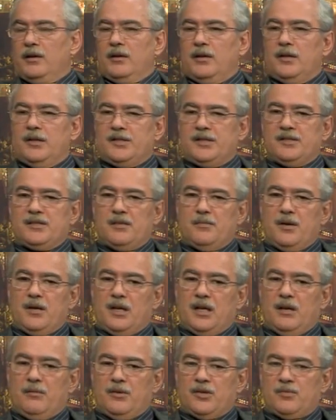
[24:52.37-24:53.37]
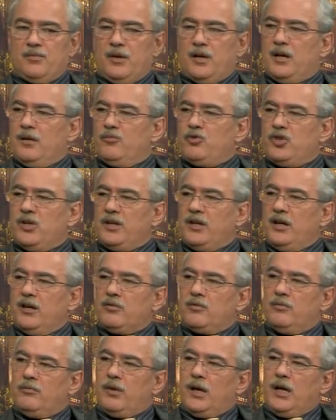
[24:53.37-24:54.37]
he says America must become Sharia
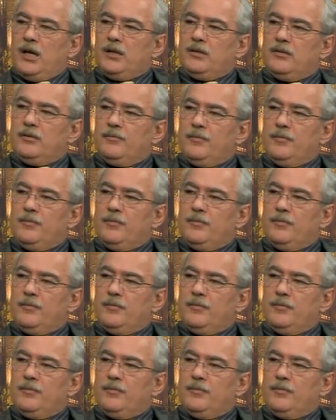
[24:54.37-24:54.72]
compliant.